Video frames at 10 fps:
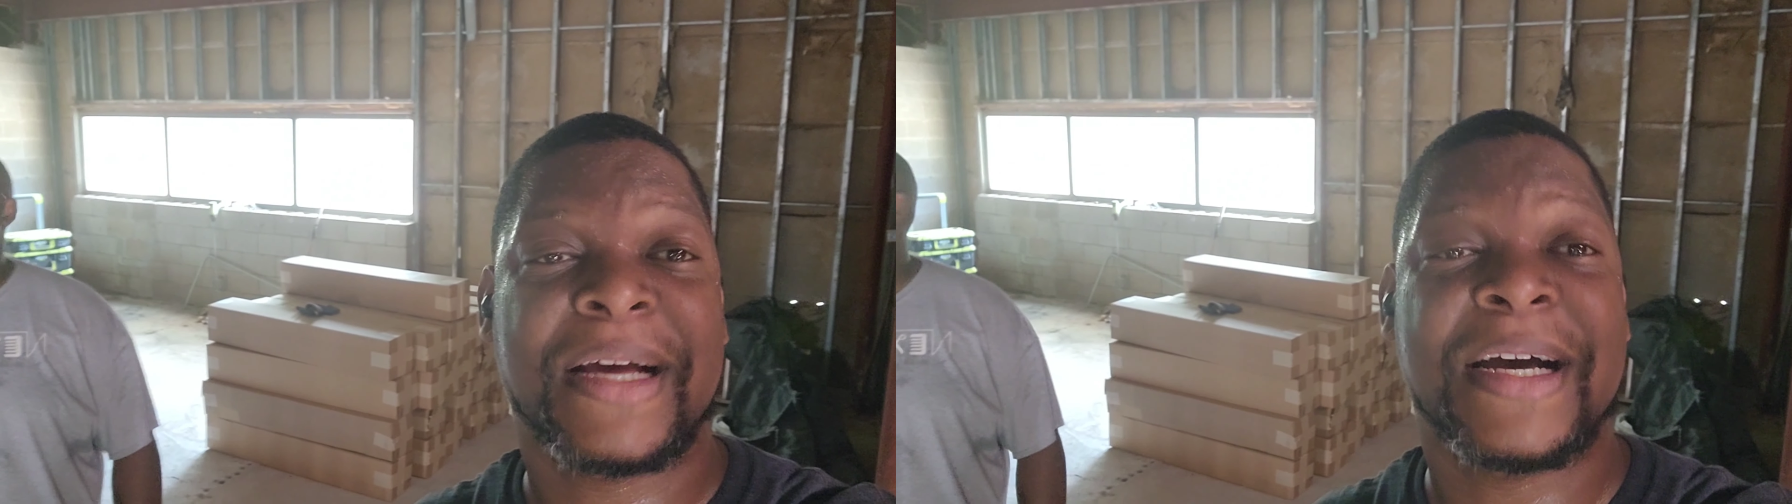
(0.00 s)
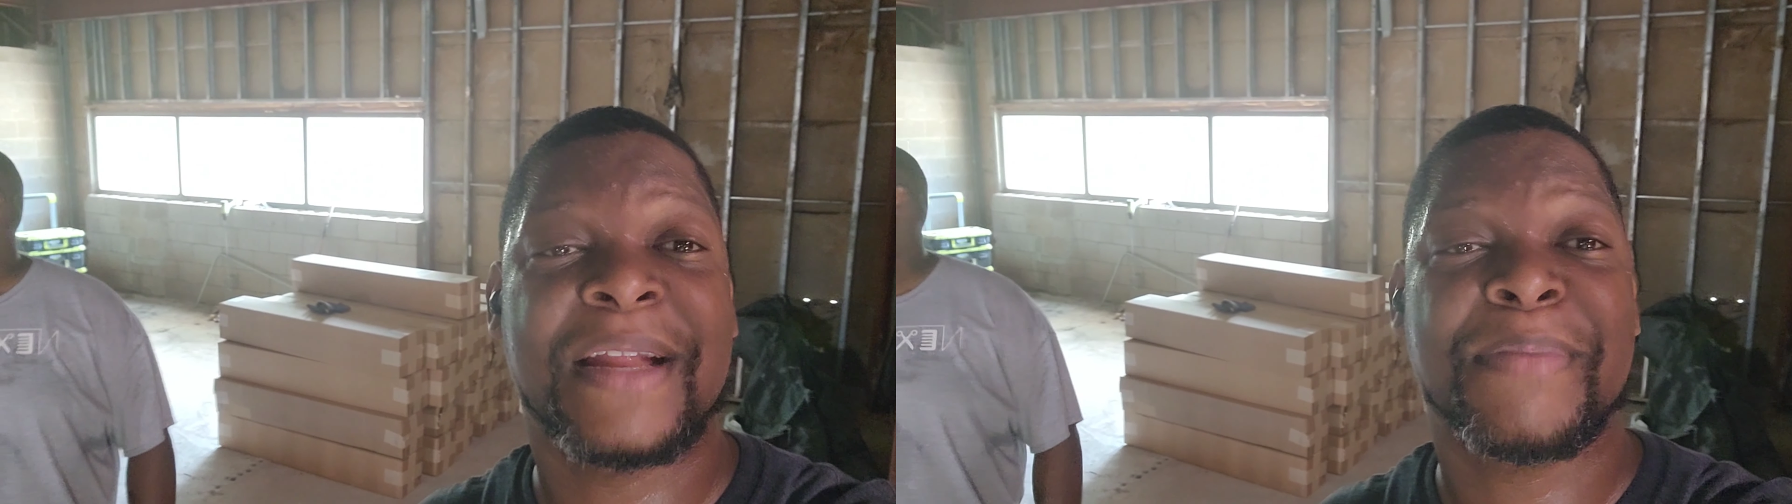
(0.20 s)

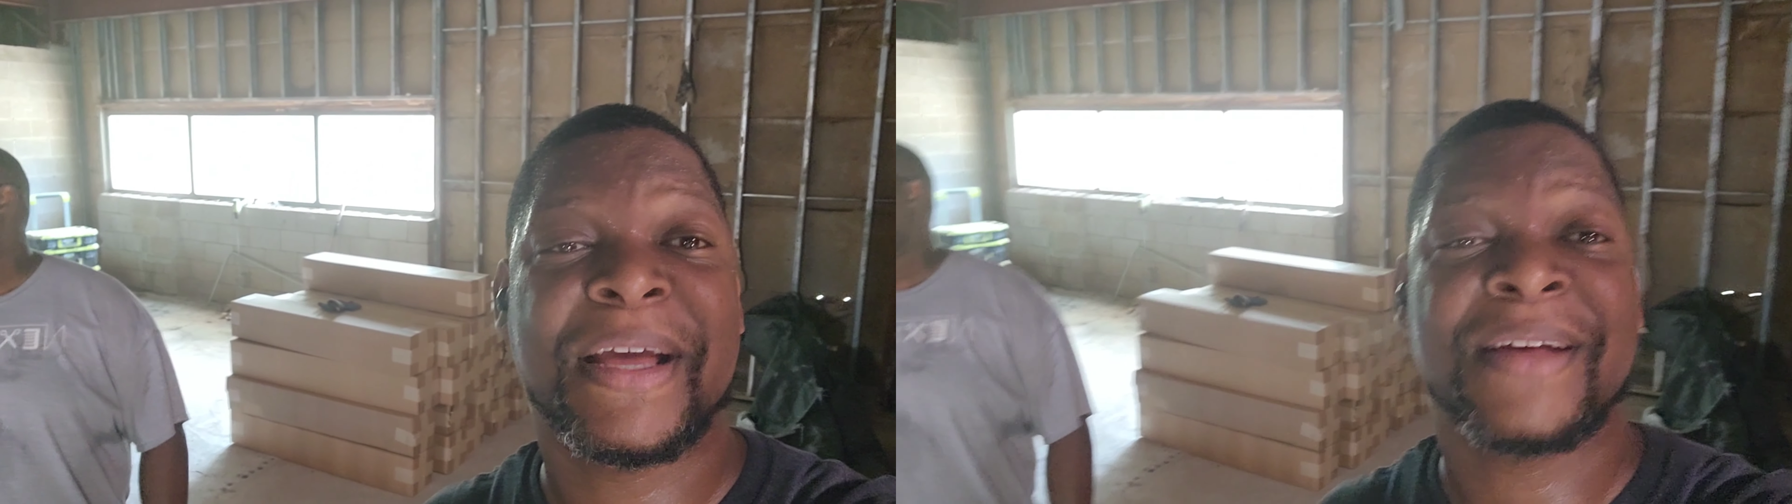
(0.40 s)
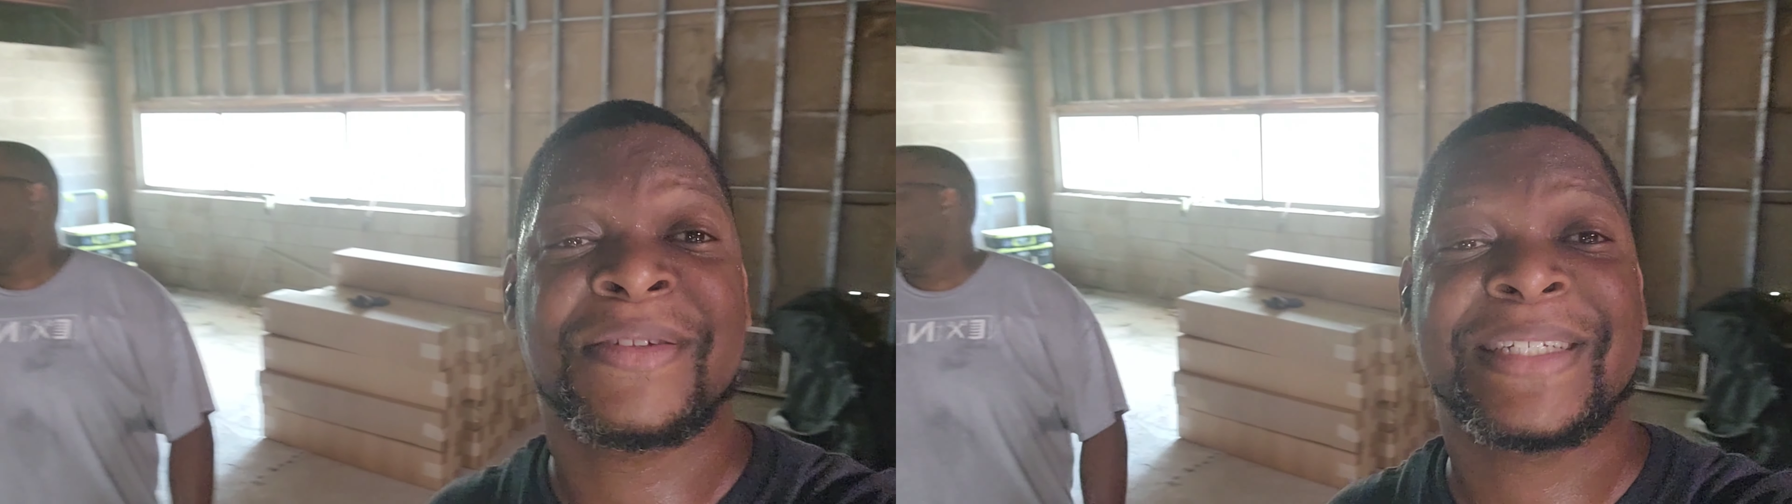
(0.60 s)
100
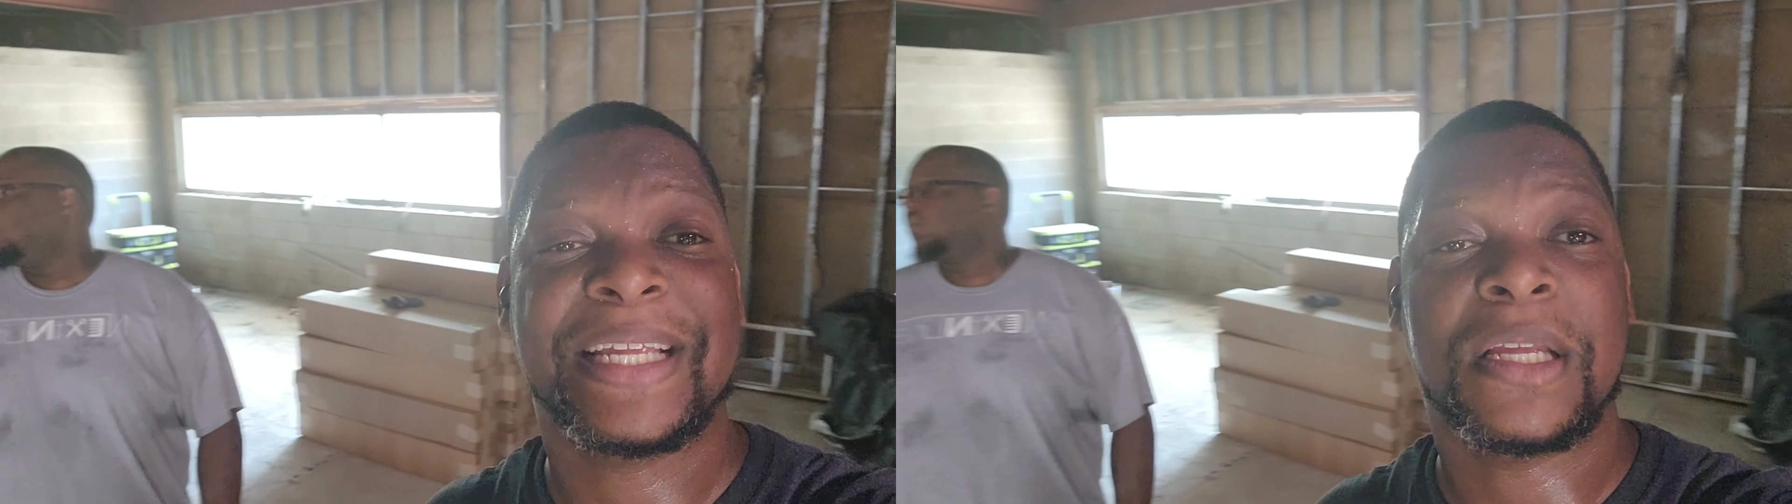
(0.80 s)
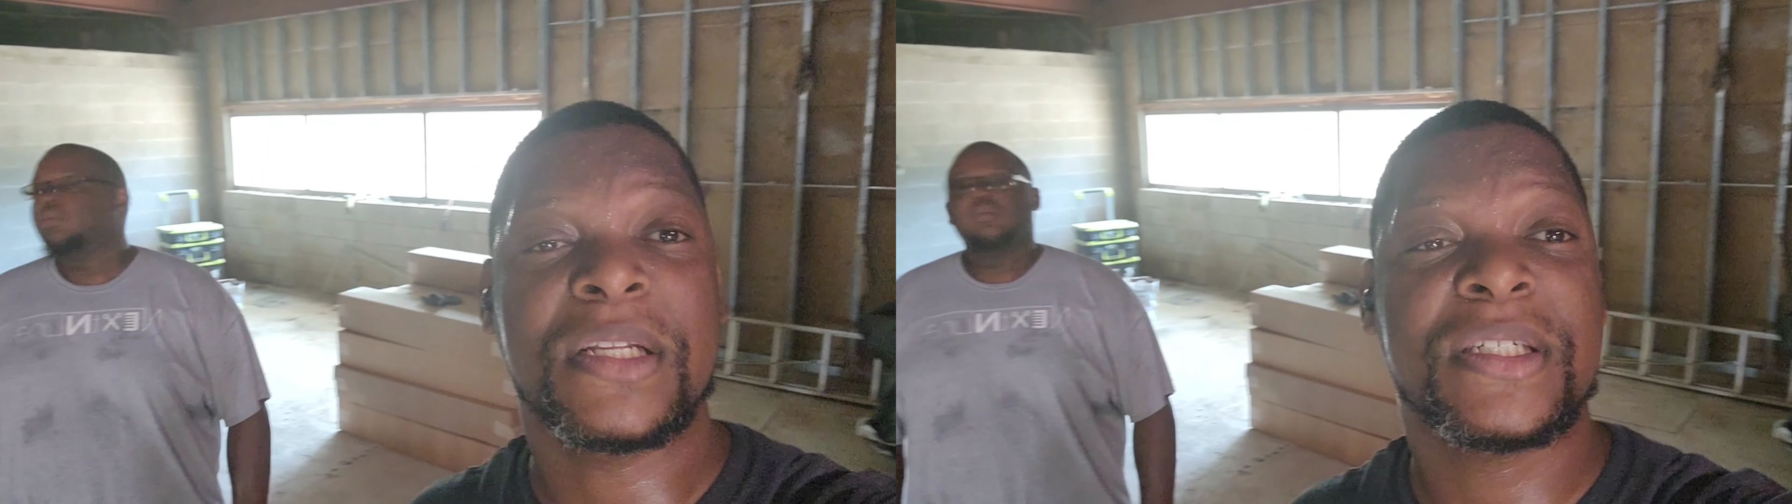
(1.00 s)
pounds
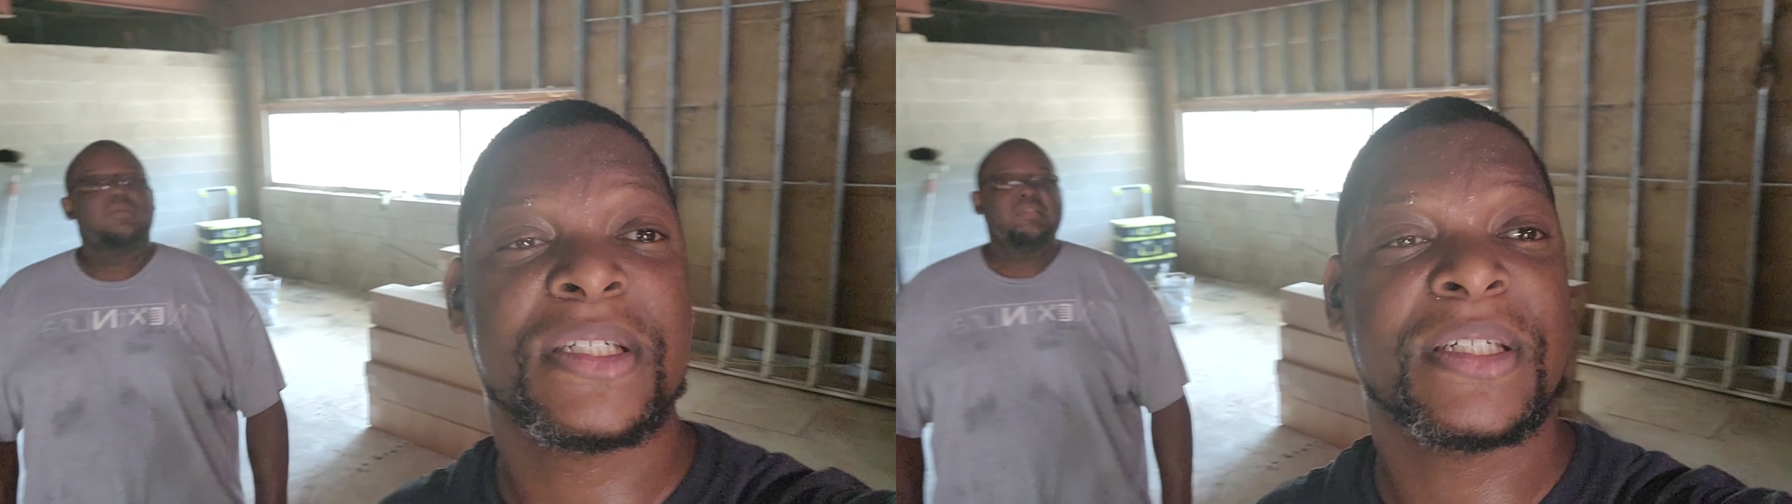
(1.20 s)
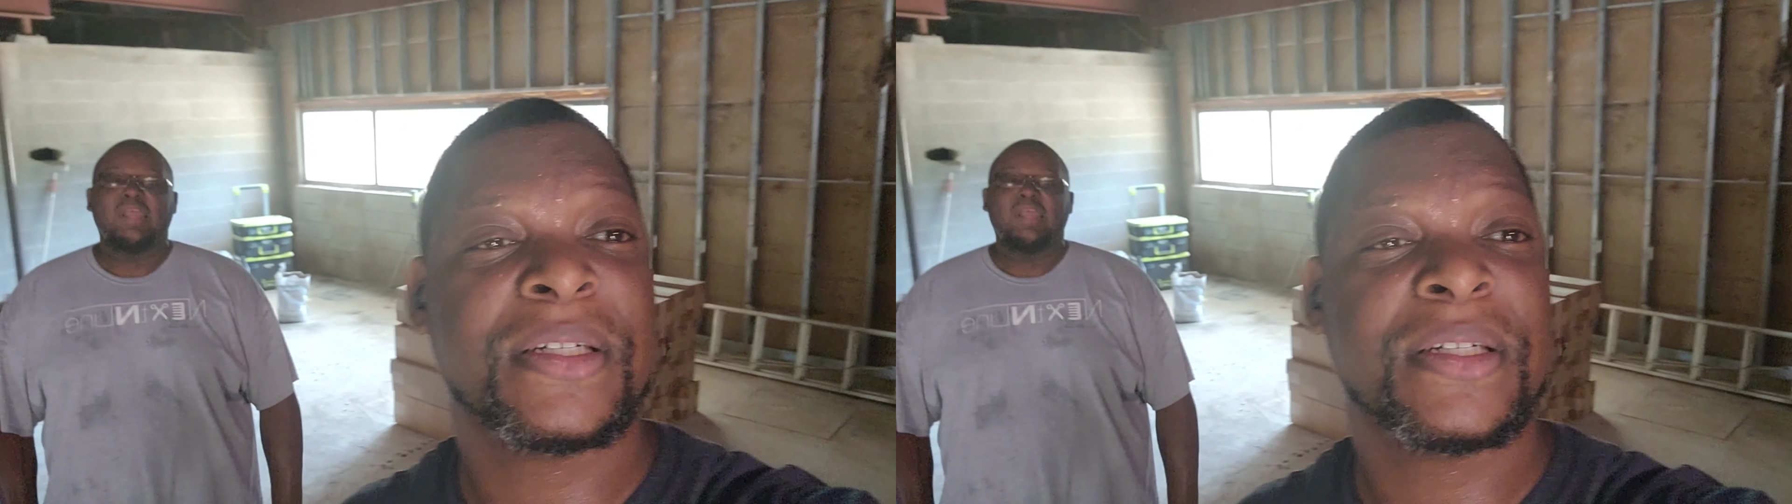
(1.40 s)
each.